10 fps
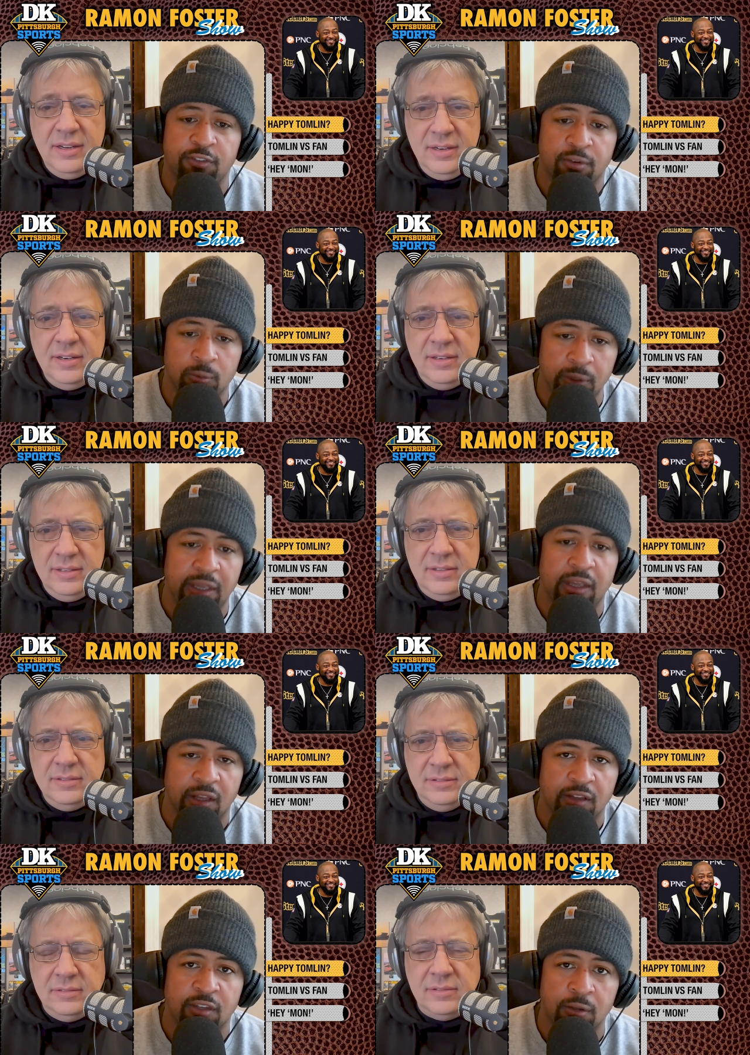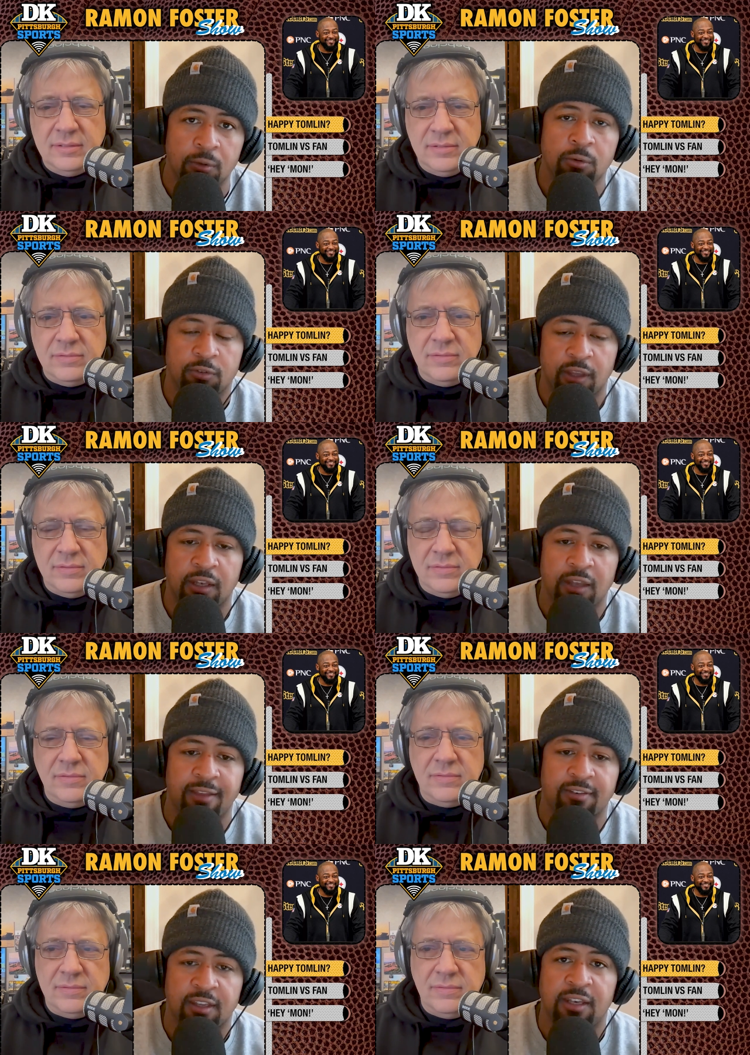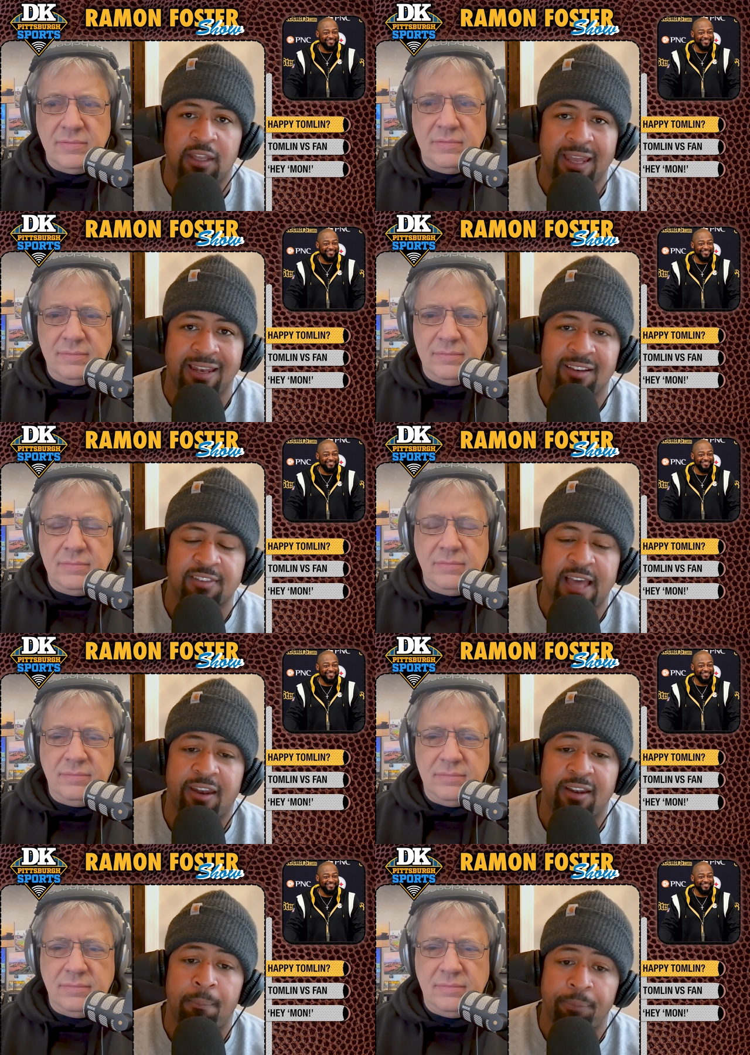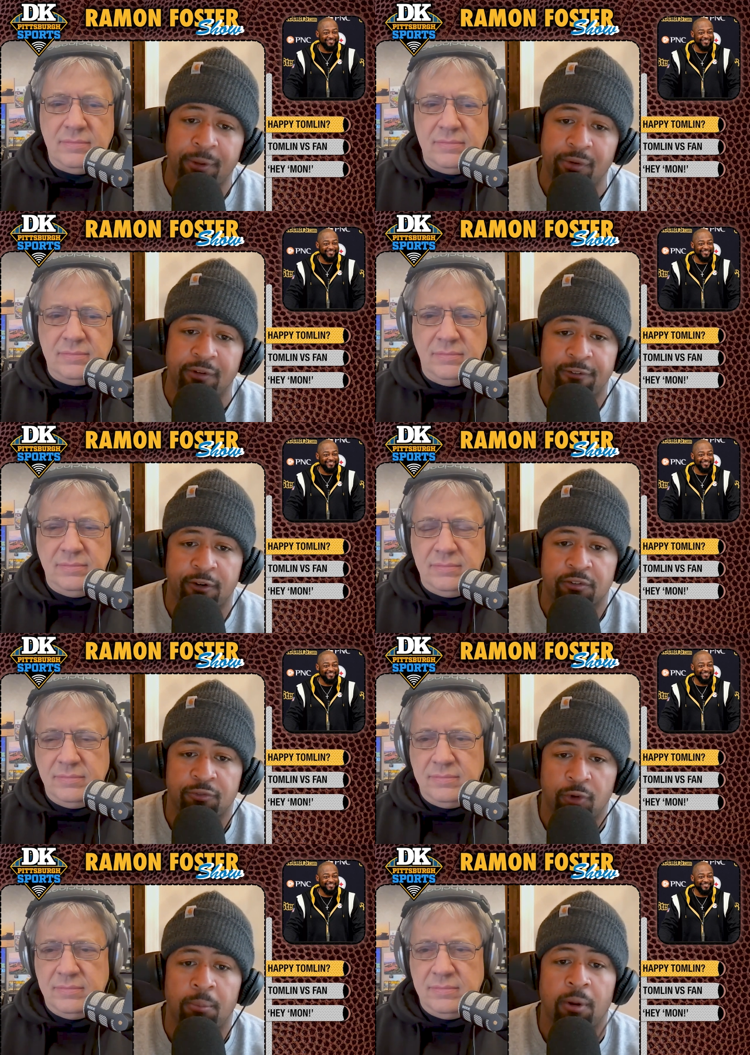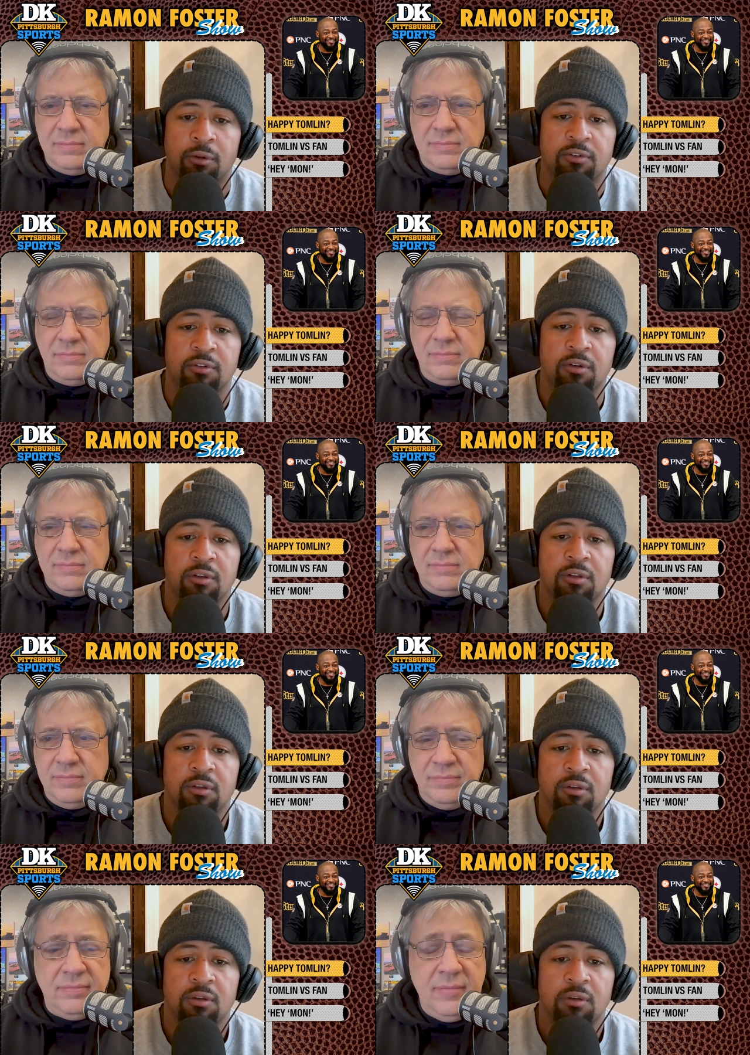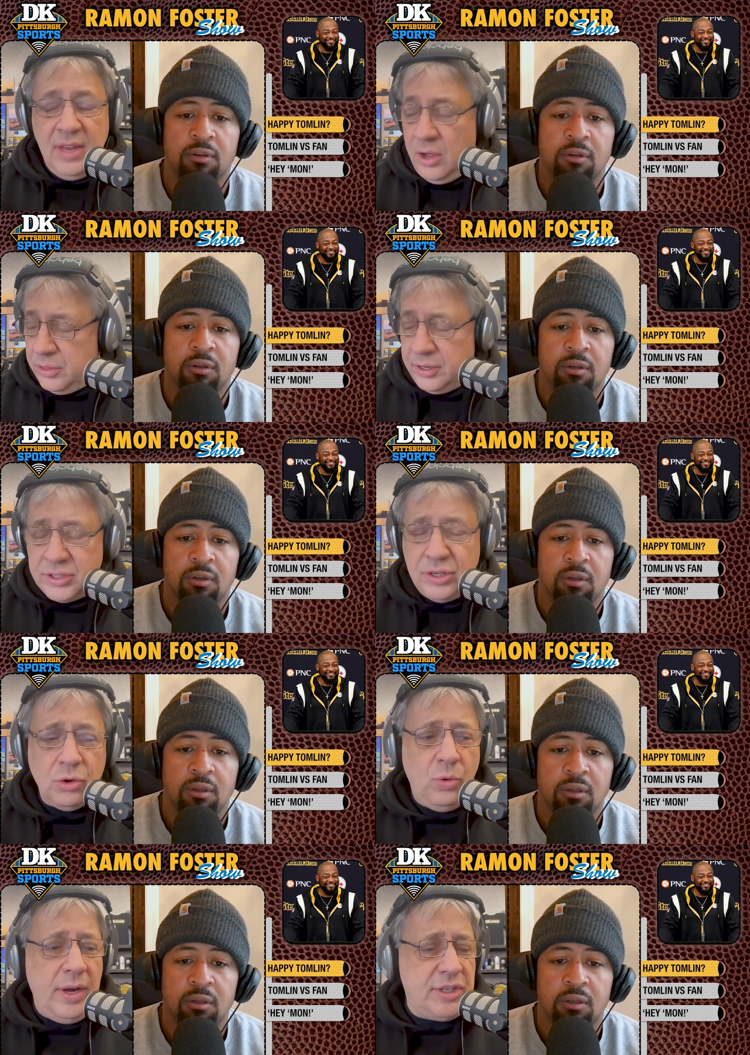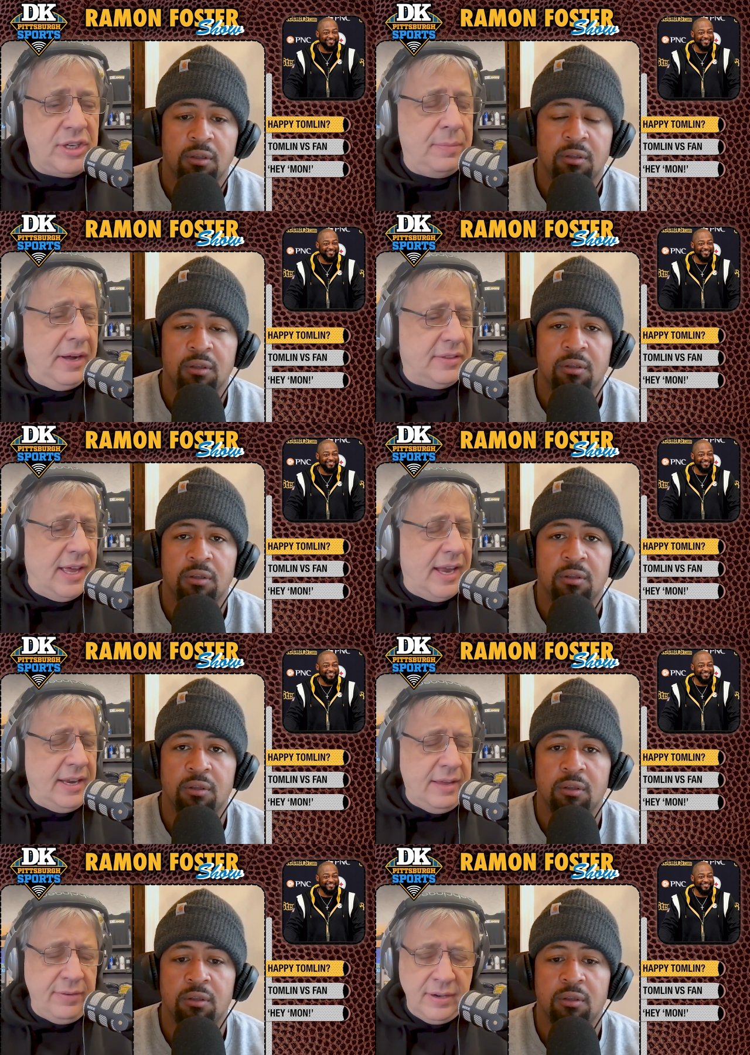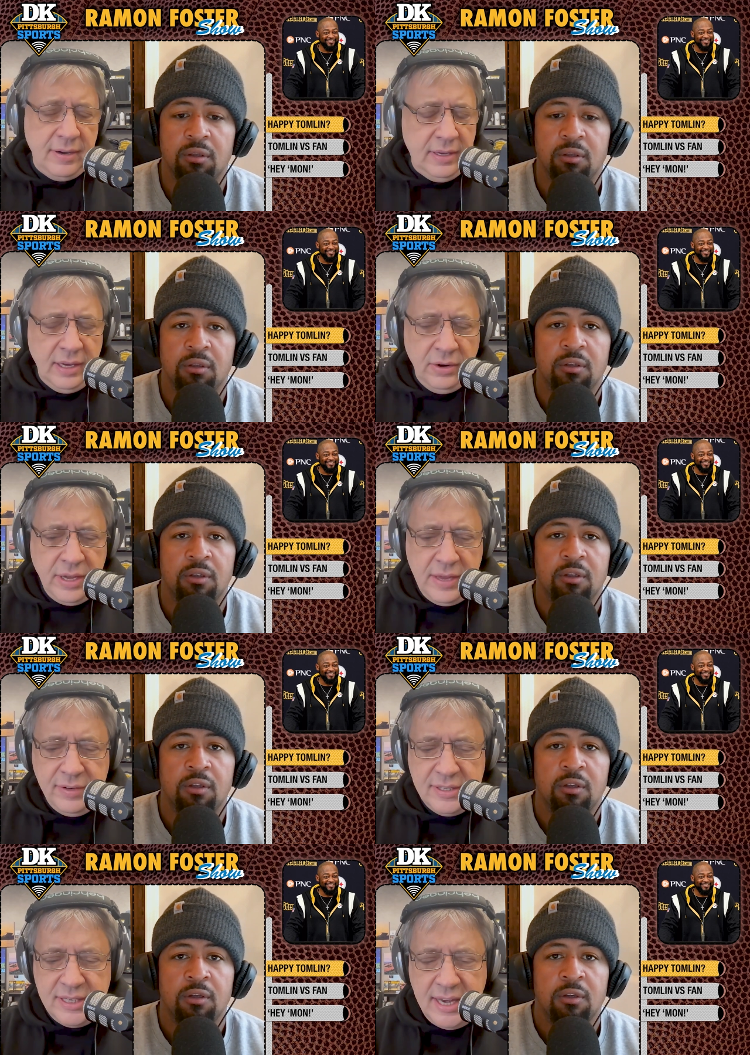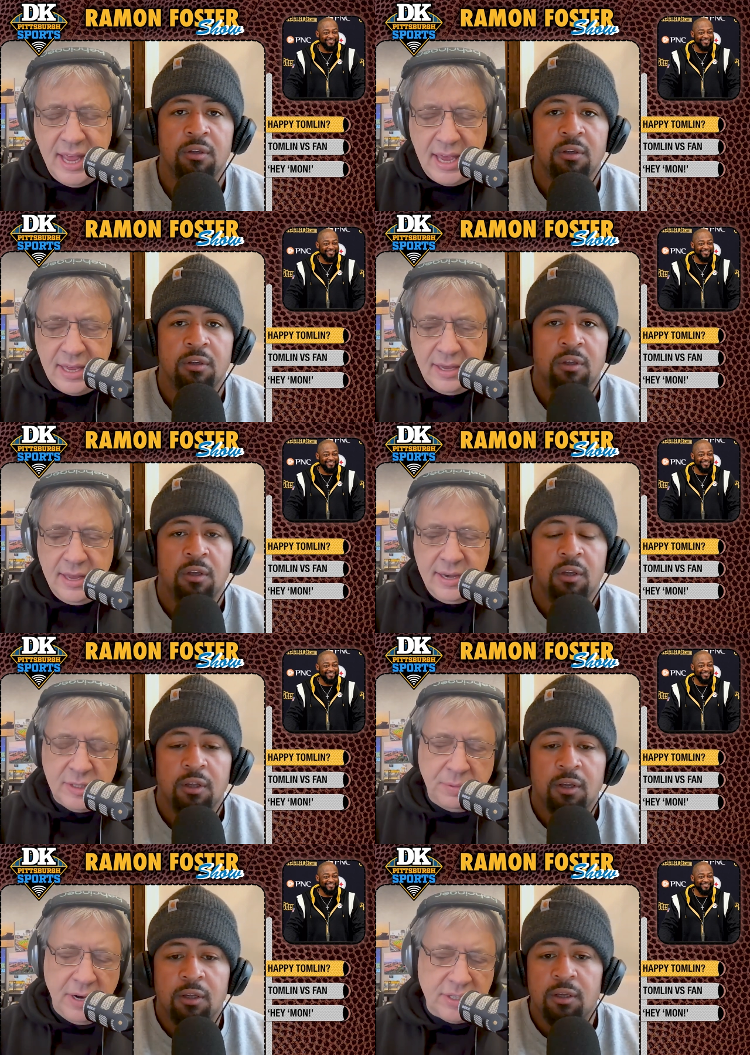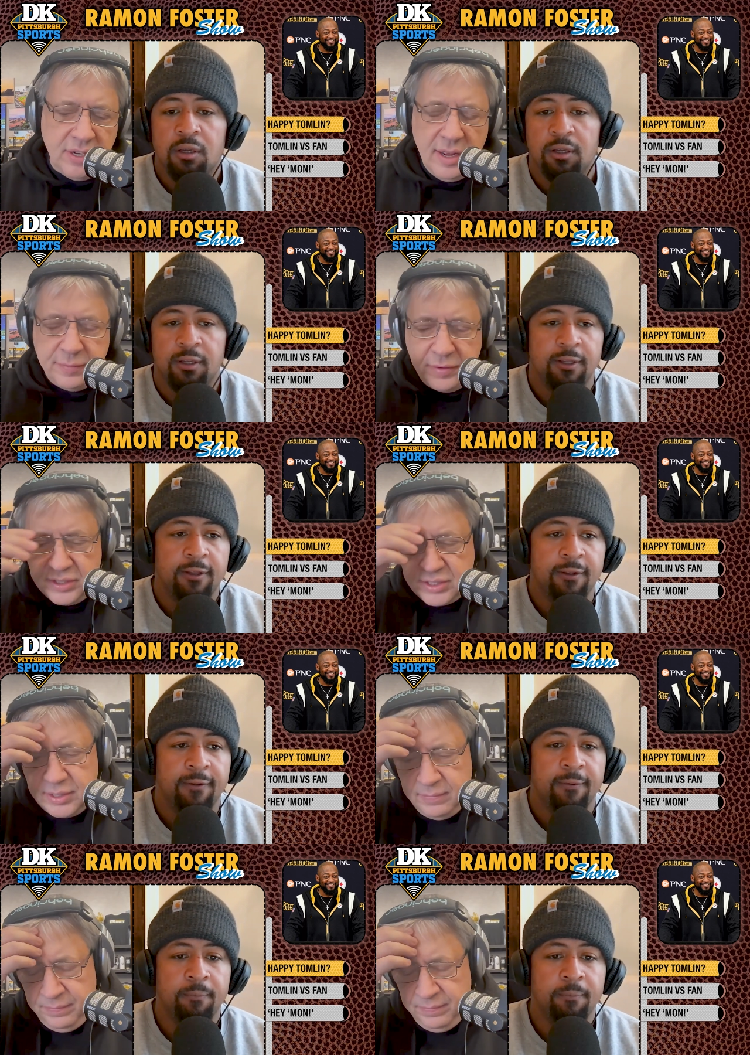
Speaker 1: to win is huge in that city and inside of that building first and foremost.
Speaker 2: Oh, there's no question about that. And even, you know, even today at his press conference,